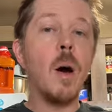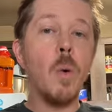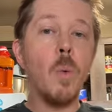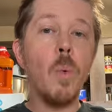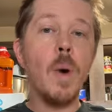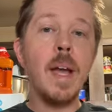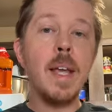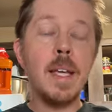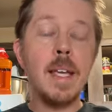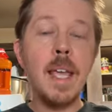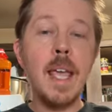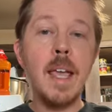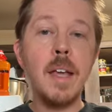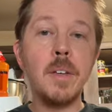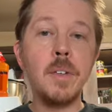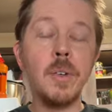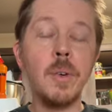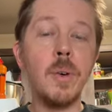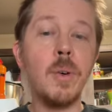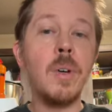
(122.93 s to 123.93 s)
a white
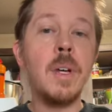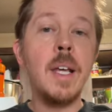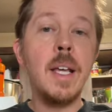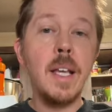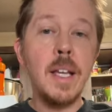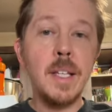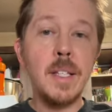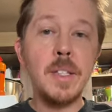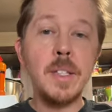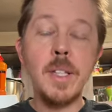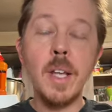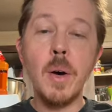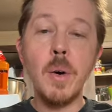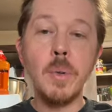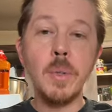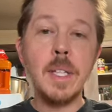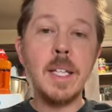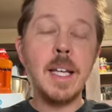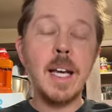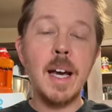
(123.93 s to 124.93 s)
candle is the
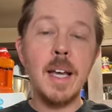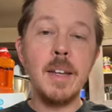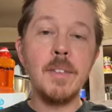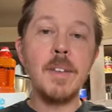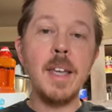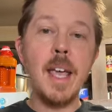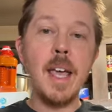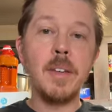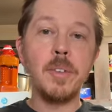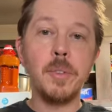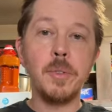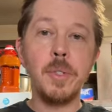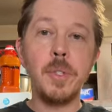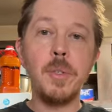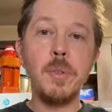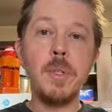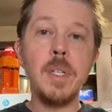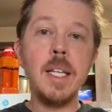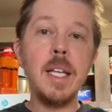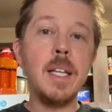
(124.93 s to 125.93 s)
only kind of candle
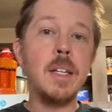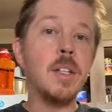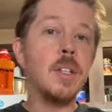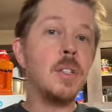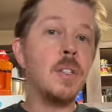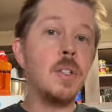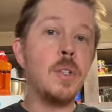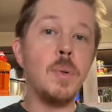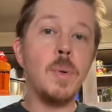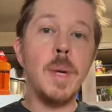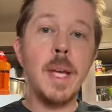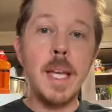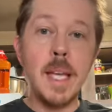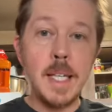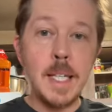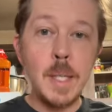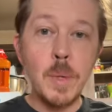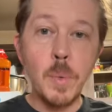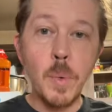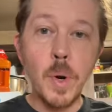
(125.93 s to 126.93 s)
you need to do
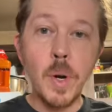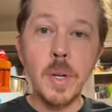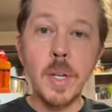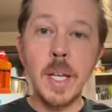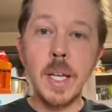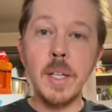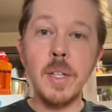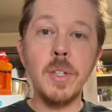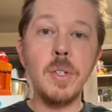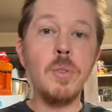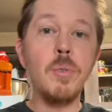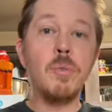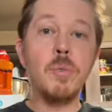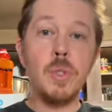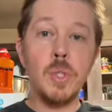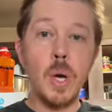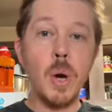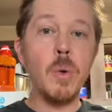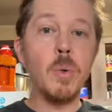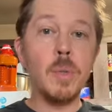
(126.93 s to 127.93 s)
any working. You
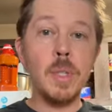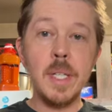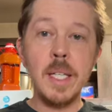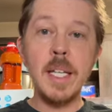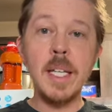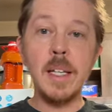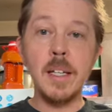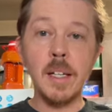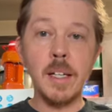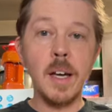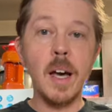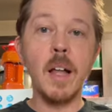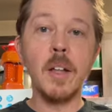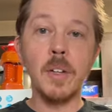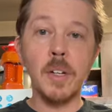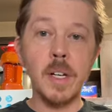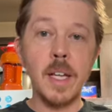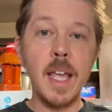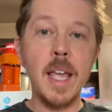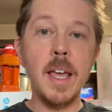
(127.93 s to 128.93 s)
don't need a
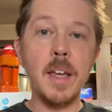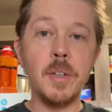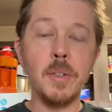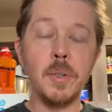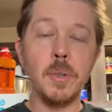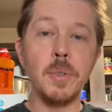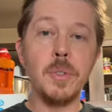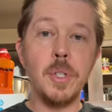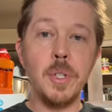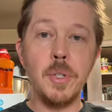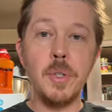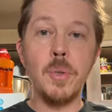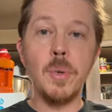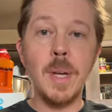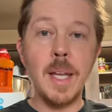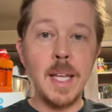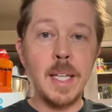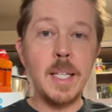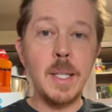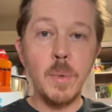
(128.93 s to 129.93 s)
color candle to do
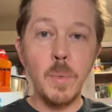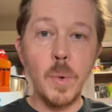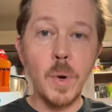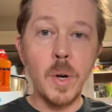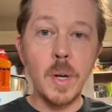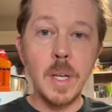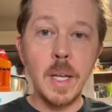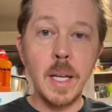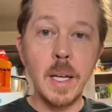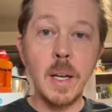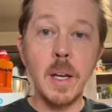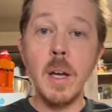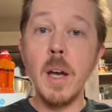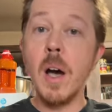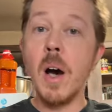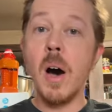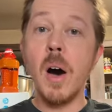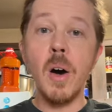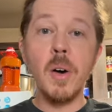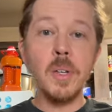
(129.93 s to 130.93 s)
any working.
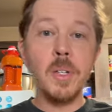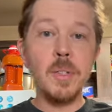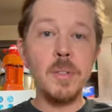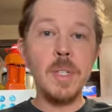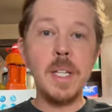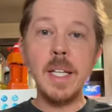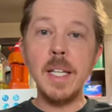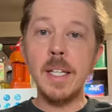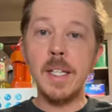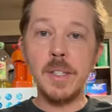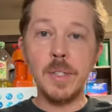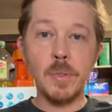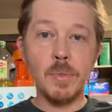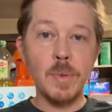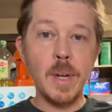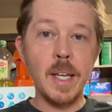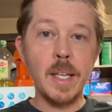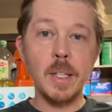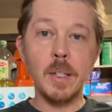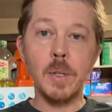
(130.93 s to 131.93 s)
All you need is a
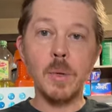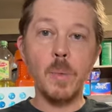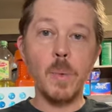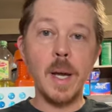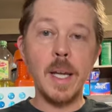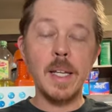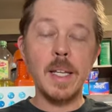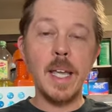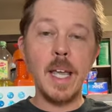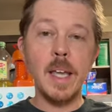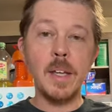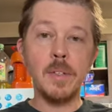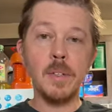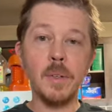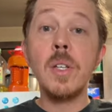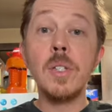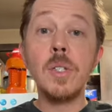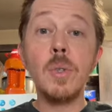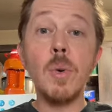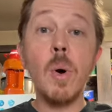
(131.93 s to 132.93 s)
regular white candle.
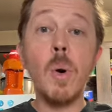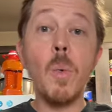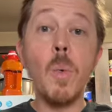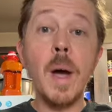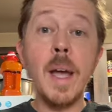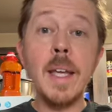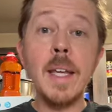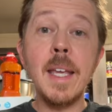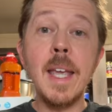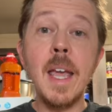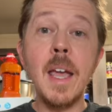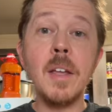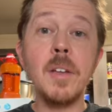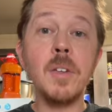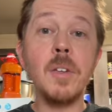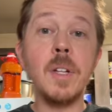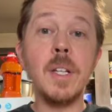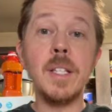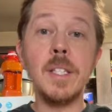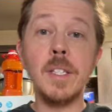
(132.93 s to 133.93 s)
So a white
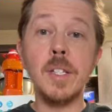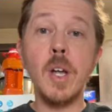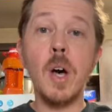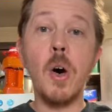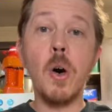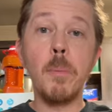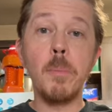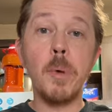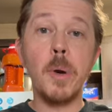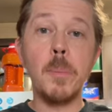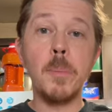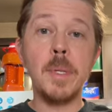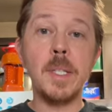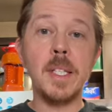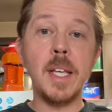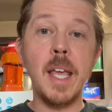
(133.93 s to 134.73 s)
candle is an all-purpose